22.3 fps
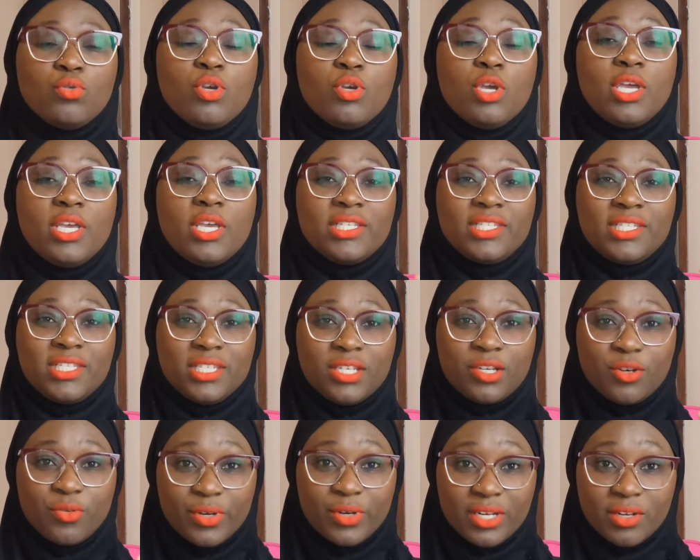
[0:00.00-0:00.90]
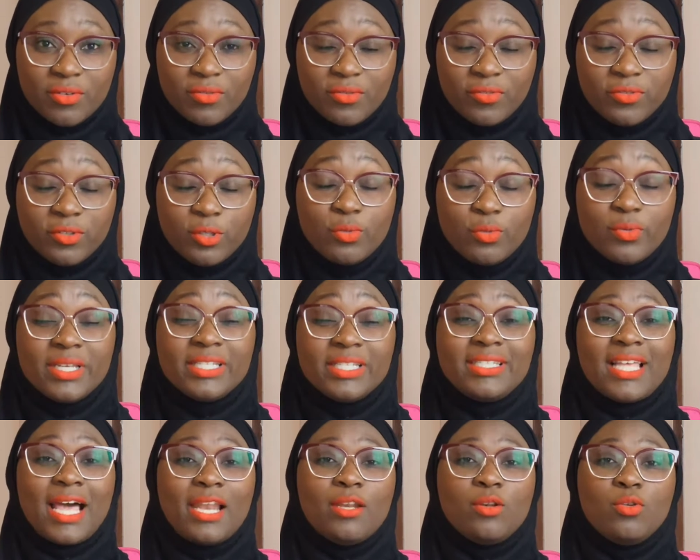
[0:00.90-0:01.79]
when we're chewing when we're
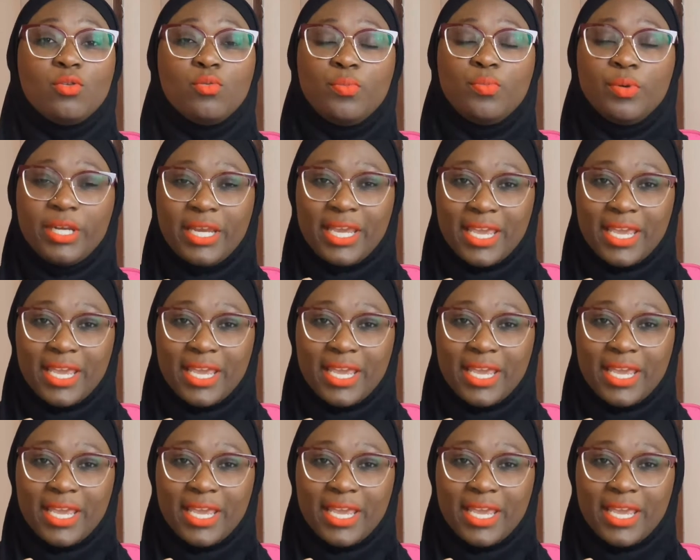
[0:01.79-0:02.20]
swallowing